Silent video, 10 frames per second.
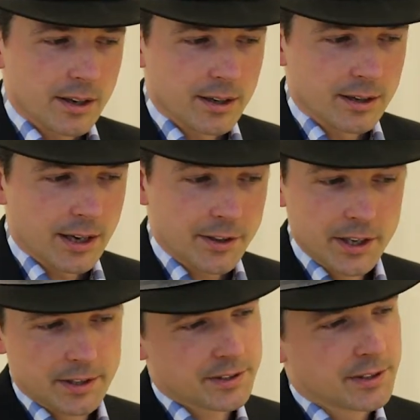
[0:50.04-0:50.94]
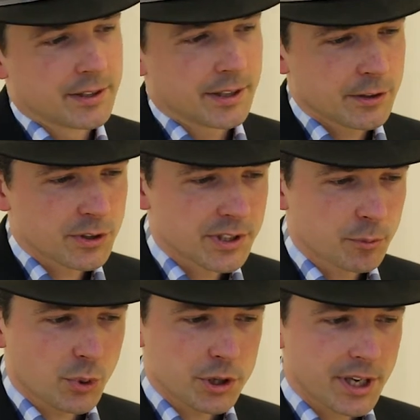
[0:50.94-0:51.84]
I think it is an
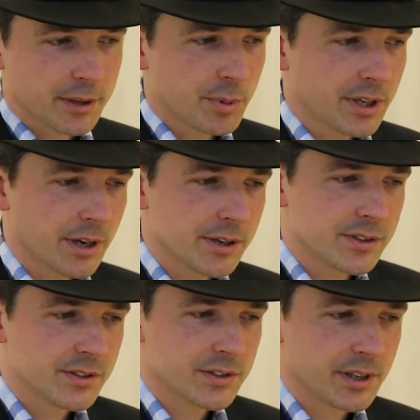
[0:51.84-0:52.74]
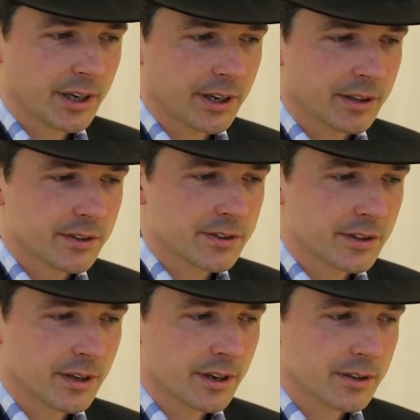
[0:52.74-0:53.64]
interesting project because it
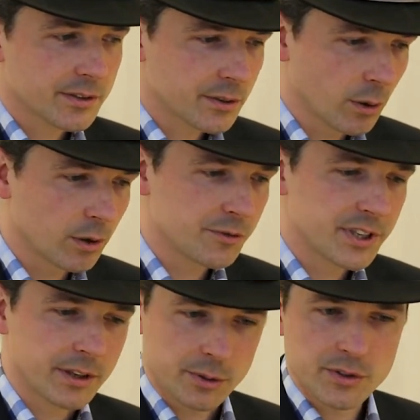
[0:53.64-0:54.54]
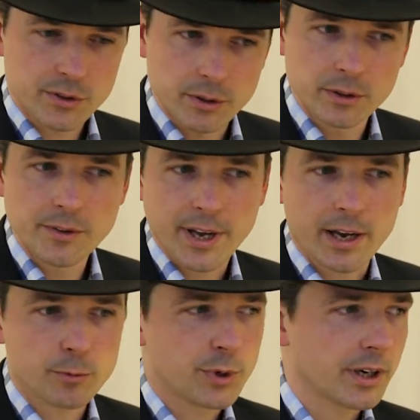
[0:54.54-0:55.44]
solves a concern
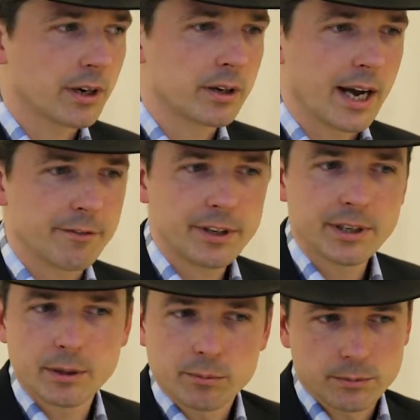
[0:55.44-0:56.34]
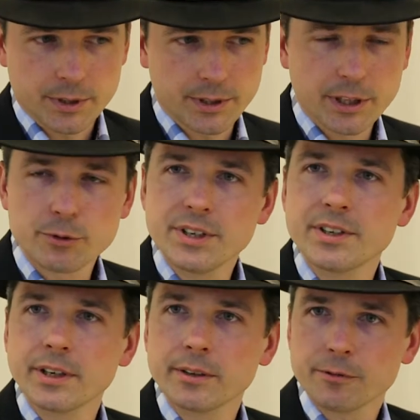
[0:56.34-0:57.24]
that we are having in an
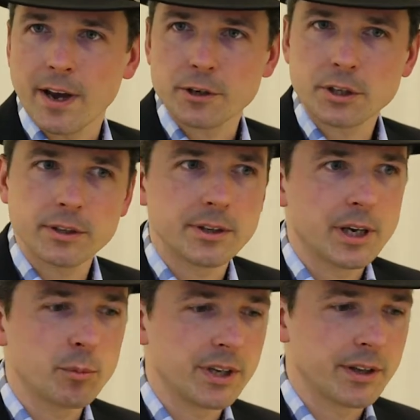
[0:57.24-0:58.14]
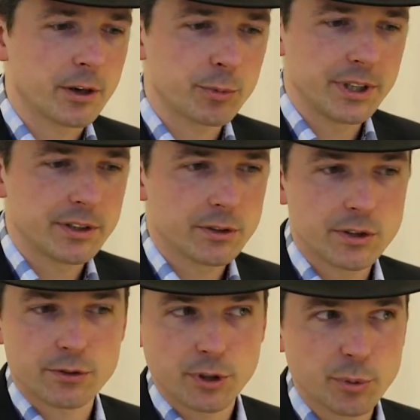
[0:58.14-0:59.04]
increasing fashion, namely that we need to
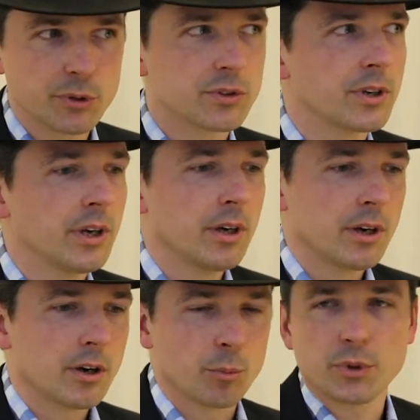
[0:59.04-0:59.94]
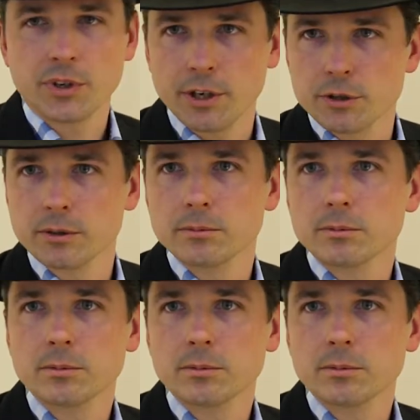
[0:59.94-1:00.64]
distribute computation